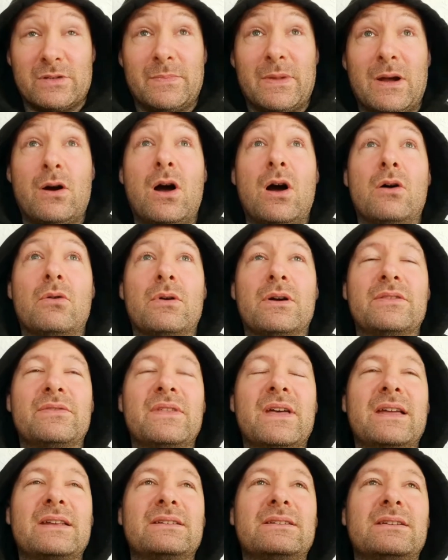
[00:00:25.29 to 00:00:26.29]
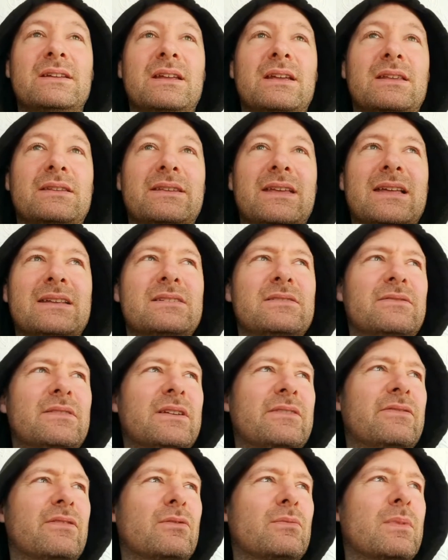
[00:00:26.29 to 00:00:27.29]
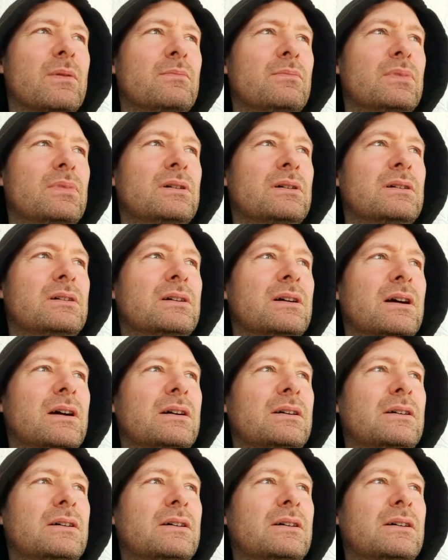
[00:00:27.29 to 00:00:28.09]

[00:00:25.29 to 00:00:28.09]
is about. Oh, and then at the end of it, if I remember,